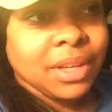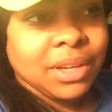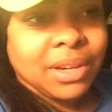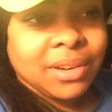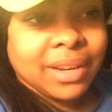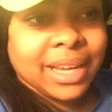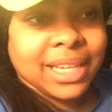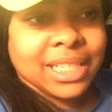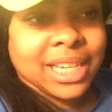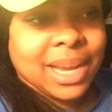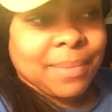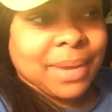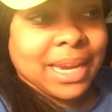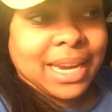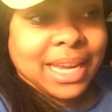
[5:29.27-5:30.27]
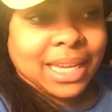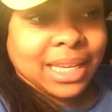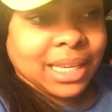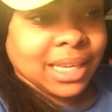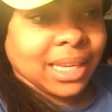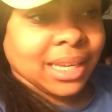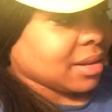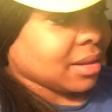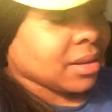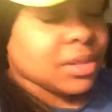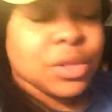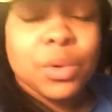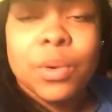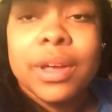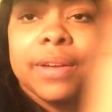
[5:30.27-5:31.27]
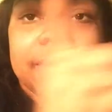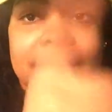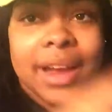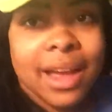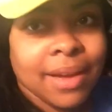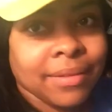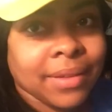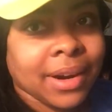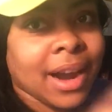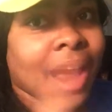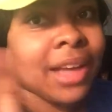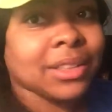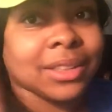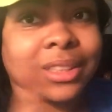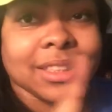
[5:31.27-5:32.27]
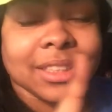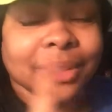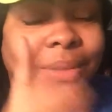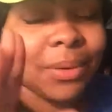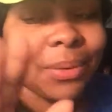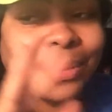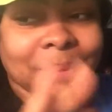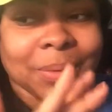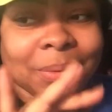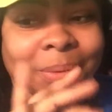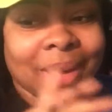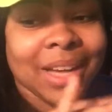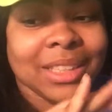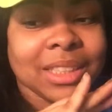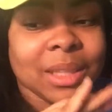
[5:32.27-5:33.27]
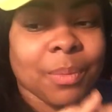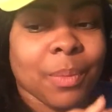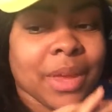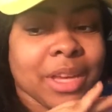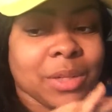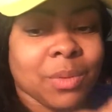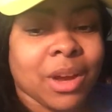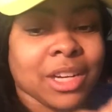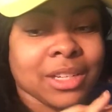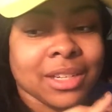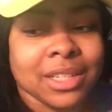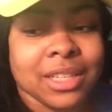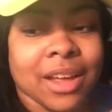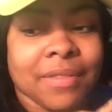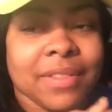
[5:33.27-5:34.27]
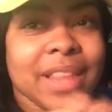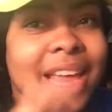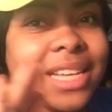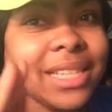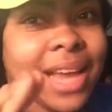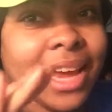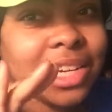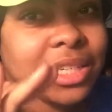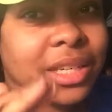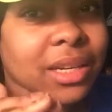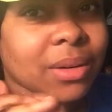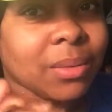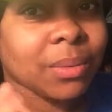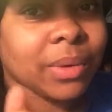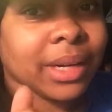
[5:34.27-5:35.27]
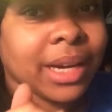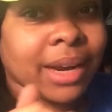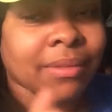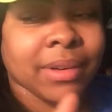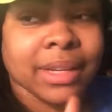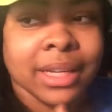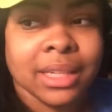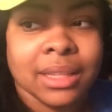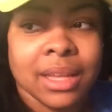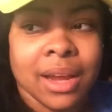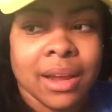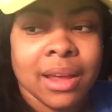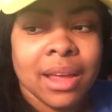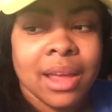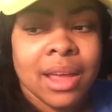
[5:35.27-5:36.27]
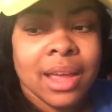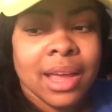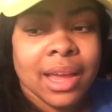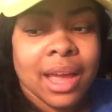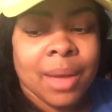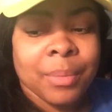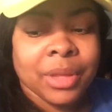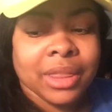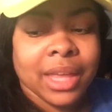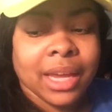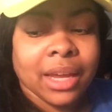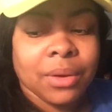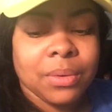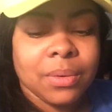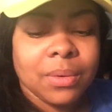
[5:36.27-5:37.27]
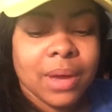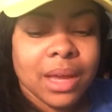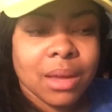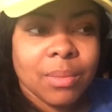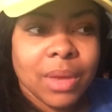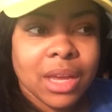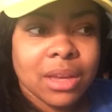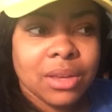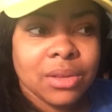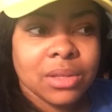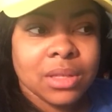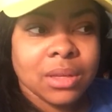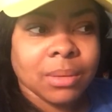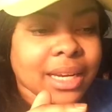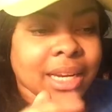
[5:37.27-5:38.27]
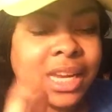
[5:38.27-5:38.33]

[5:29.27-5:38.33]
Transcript: You know, like Jamie and Nikki, LaToya Forever. I used to binge watch her stuff. That's actually the one that really got me thinking, ooh, I can make a YouTube.